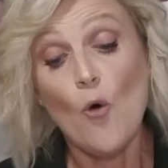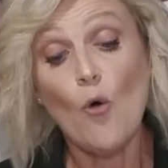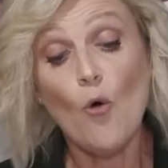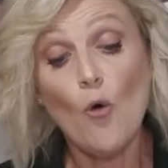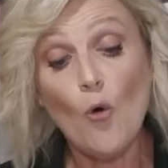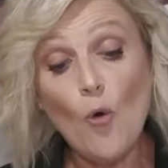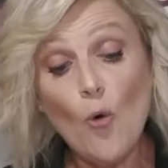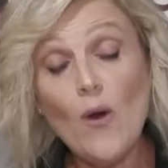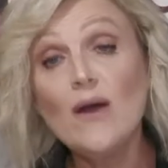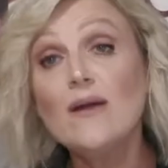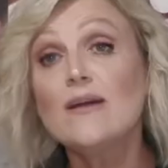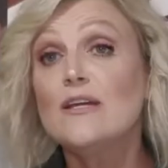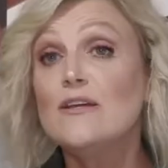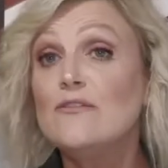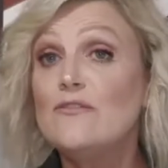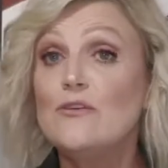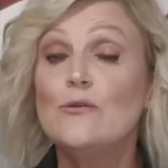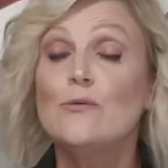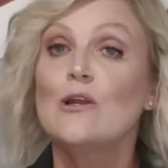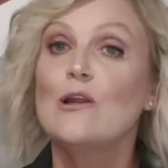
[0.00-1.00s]
or
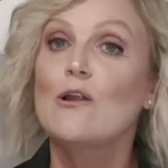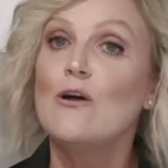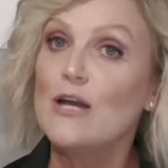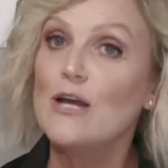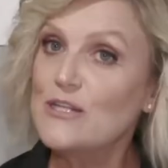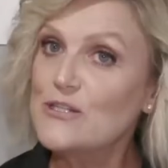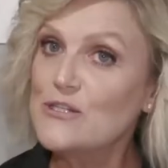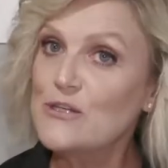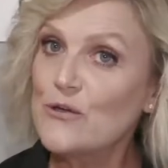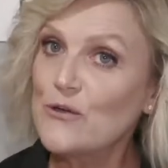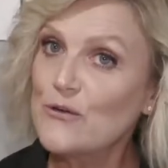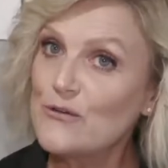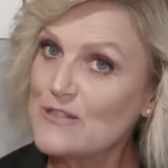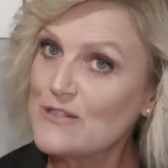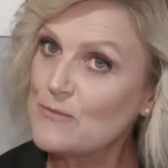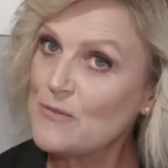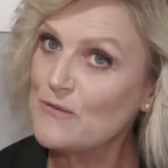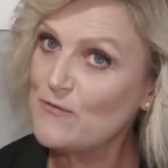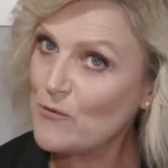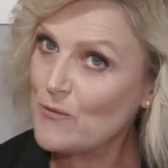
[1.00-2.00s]
if you would like to know
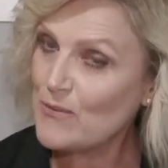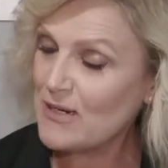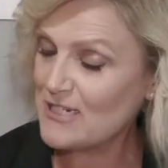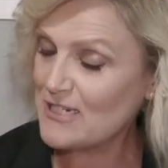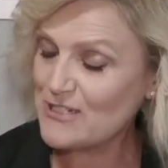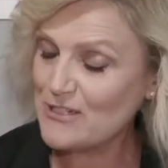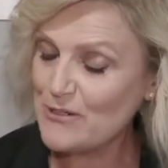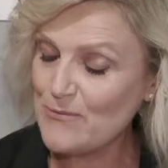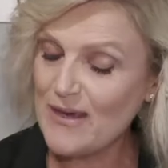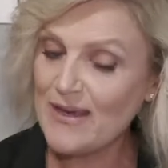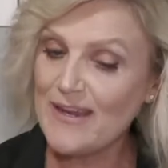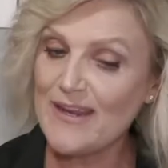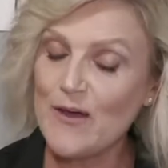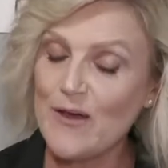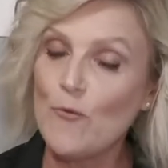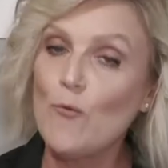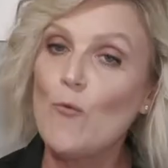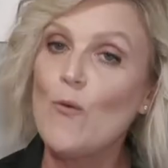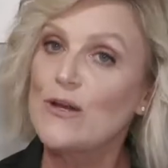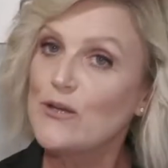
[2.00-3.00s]
some information about
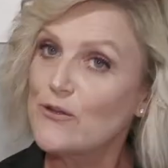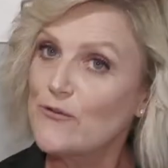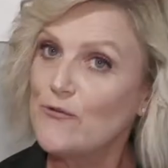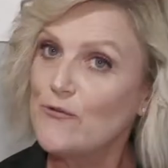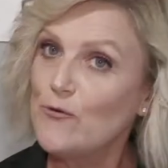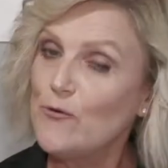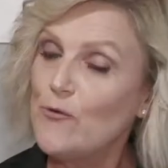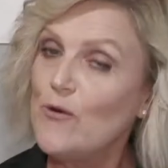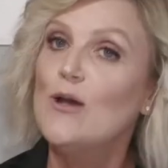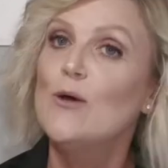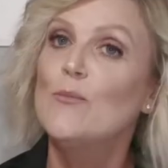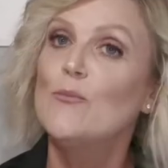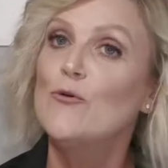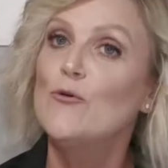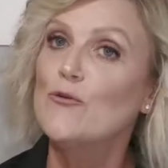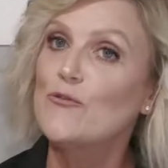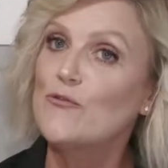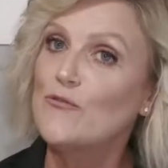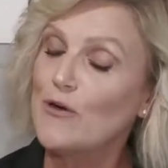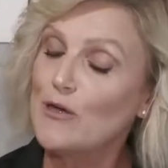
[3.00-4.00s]
our wonderful
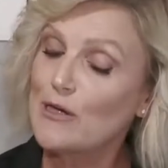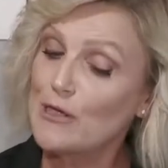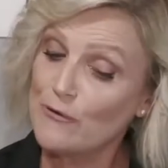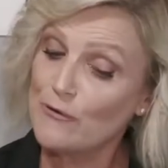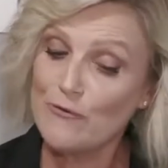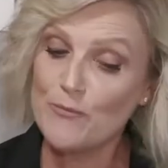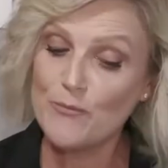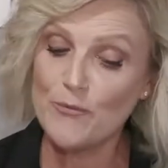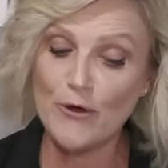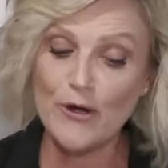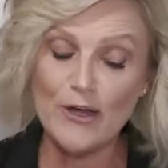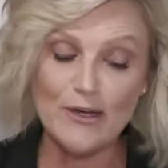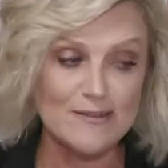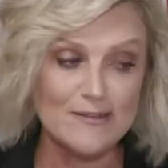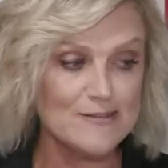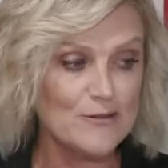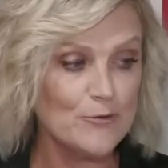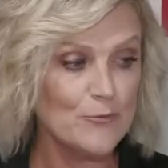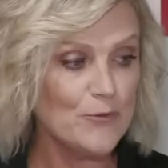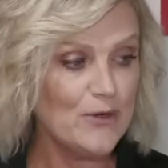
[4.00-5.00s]
portfolio of products
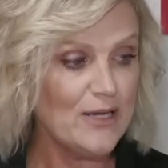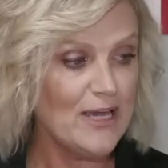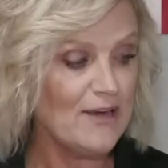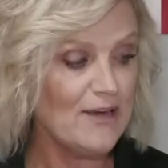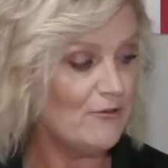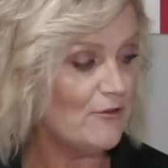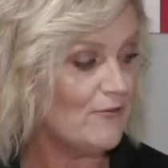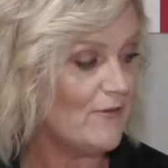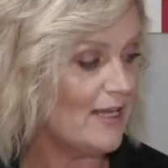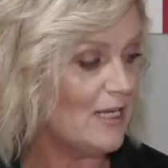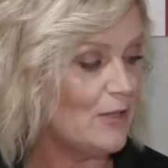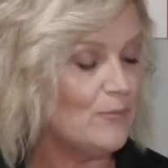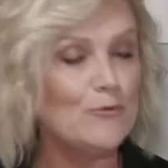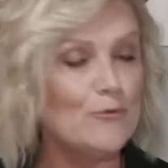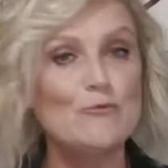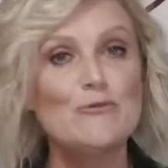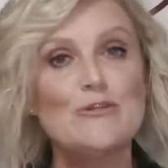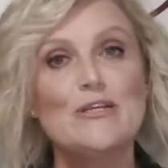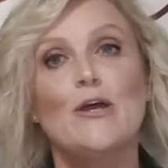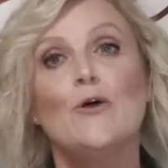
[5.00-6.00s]
that we have
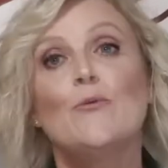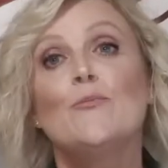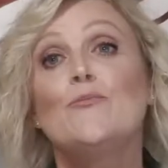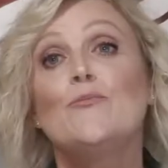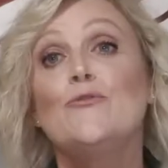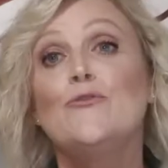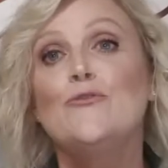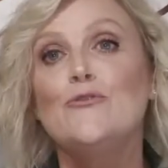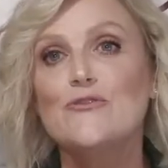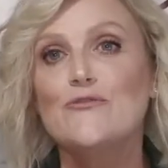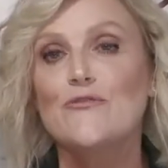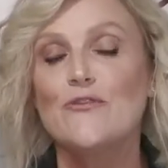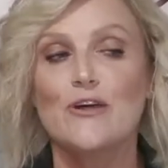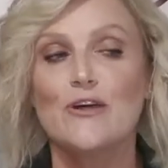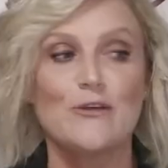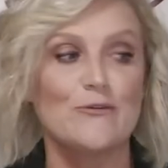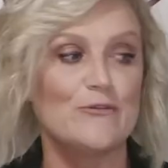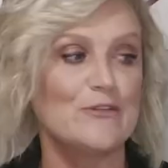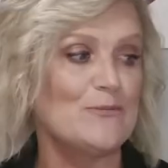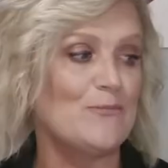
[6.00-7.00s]
available to help beautify
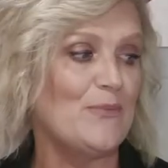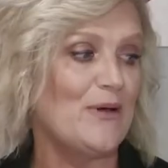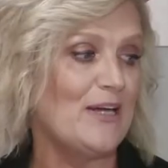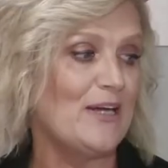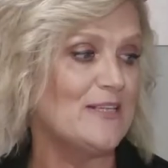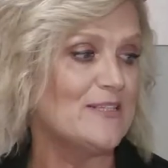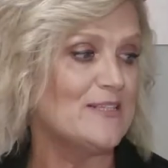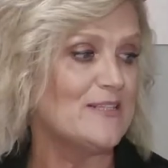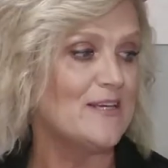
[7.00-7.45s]
your space.